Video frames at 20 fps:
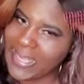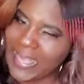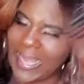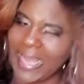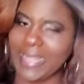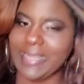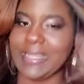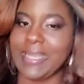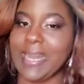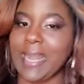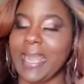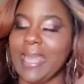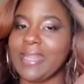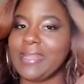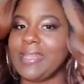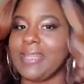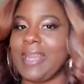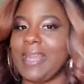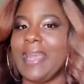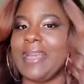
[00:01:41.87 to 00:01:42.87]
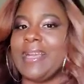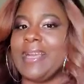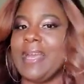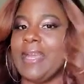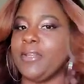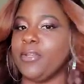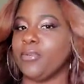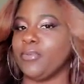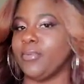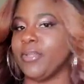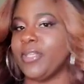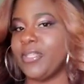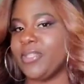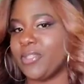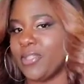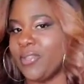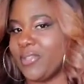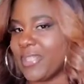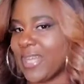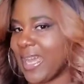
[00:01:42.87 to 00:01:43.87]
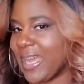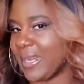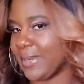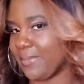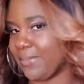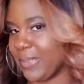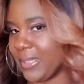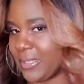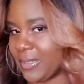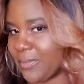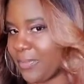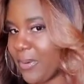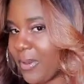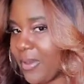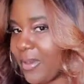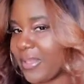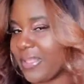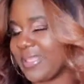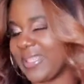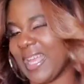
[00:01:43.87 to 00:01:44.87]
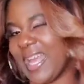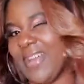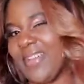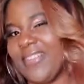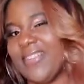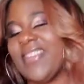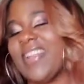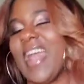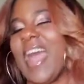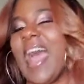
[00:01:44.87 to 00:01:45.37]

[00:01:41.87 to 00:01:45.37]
I did. I had to like kind of research how to pluck apart, because I haven't,